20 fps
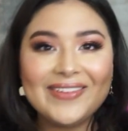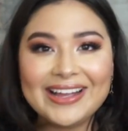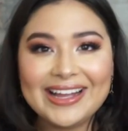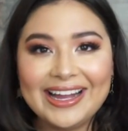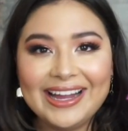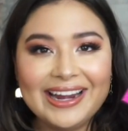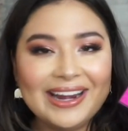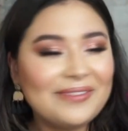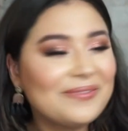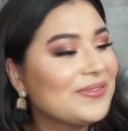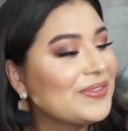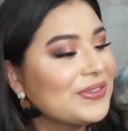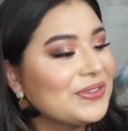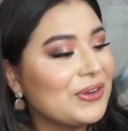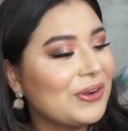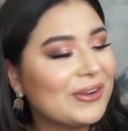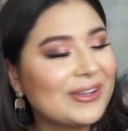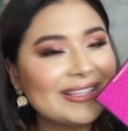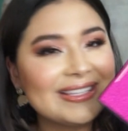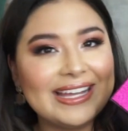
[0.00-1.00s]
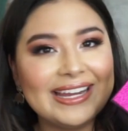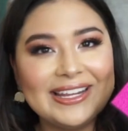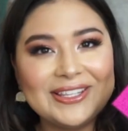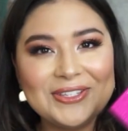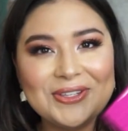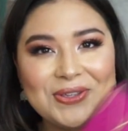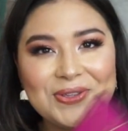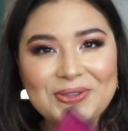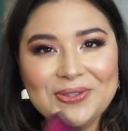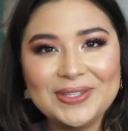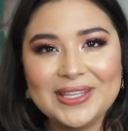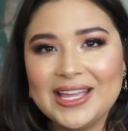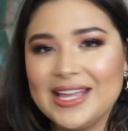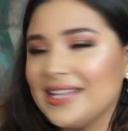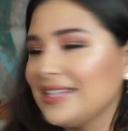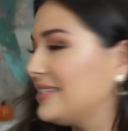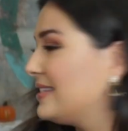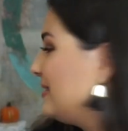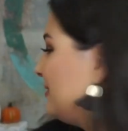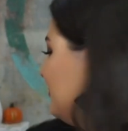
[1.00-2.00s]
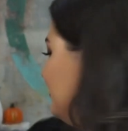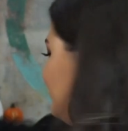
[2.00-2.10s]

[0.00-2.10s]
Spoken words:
my god, I'm so excited to use this.